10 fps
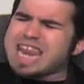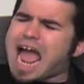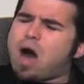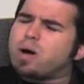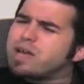
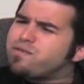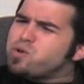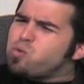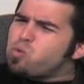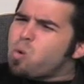Now, if
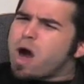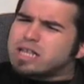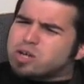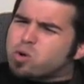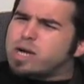you
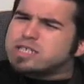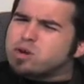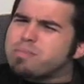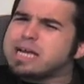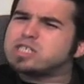want a quick
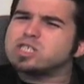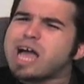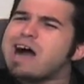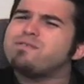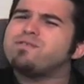summation
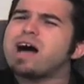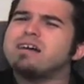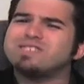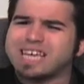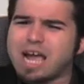to Alpha
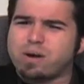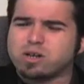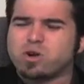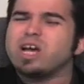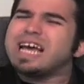5's
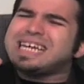character,